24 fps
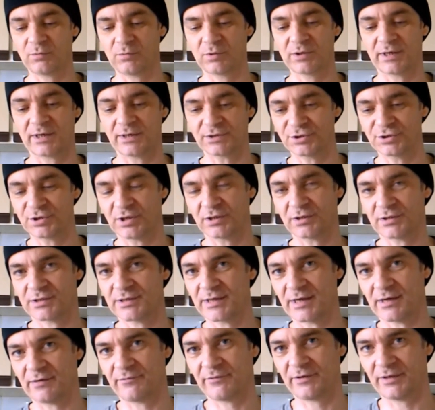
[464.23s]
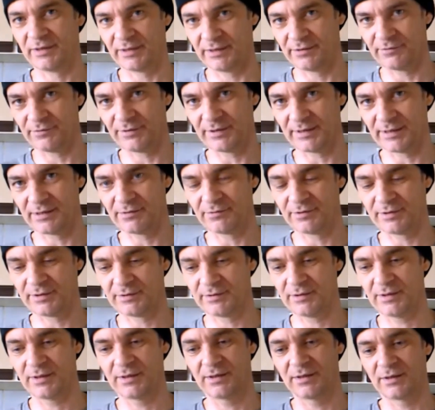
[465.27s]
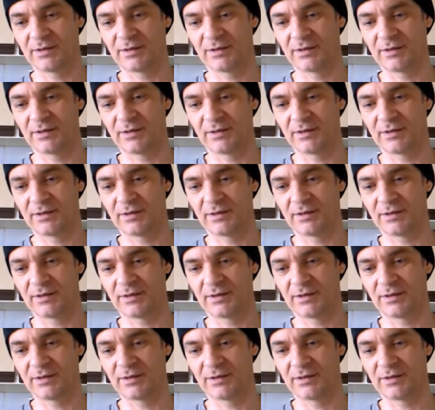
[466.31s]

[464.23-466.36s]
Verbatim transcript: I will cut chunks out of it here and there and